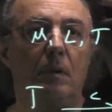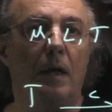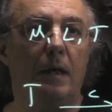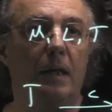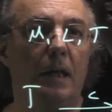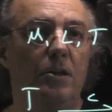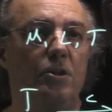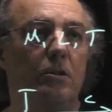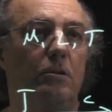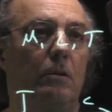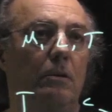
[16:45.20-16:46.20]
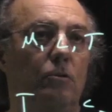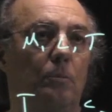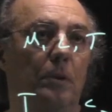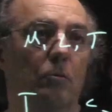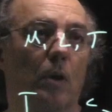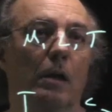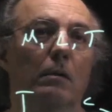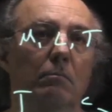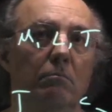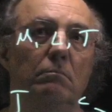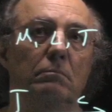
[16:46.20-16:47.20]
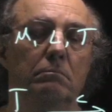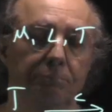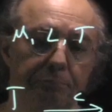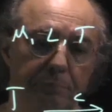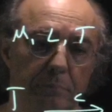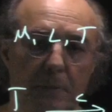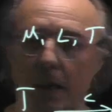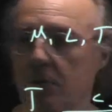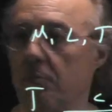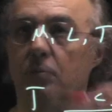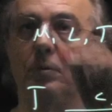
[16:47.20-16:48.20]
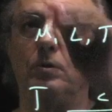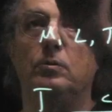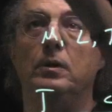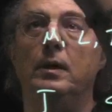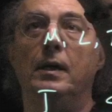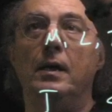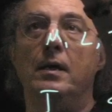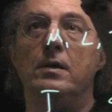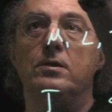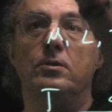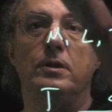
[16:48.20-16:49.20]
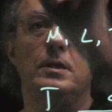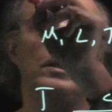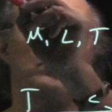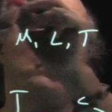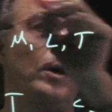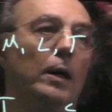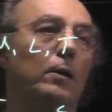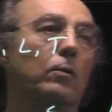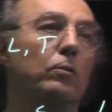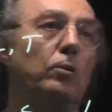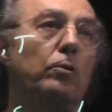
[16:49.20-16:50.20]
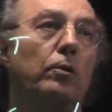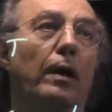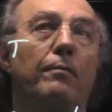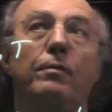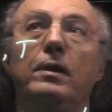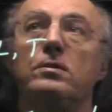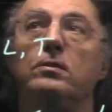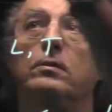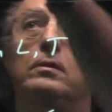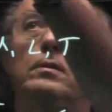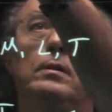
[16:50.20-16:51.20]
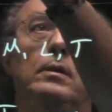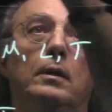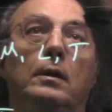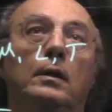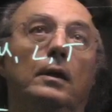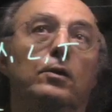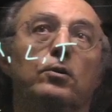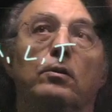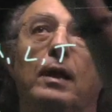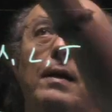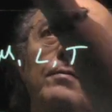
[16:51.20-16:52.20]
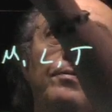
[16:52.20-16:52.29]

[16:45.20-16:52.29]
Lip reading: and H to be 1? That's what we do. So this is why, although you have listened in your life